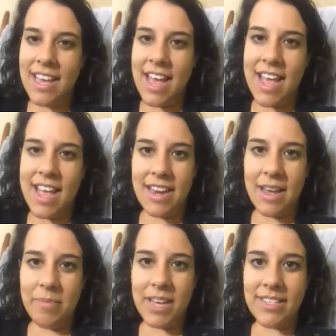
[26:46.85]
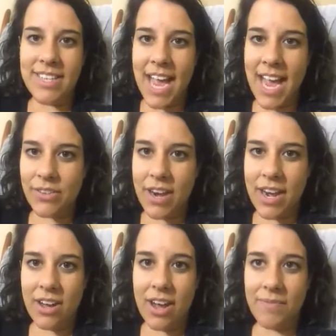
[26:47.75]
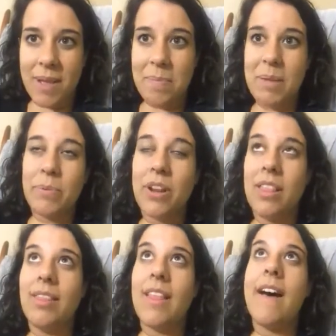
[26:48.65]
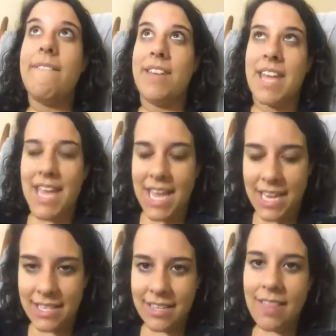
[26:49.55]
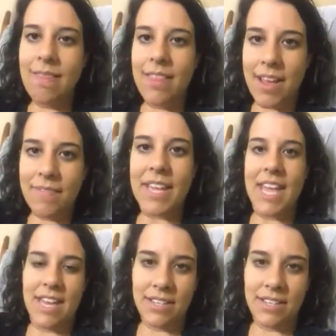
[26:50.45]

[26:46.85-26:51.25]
And that's a tax write-off, and people are loving it.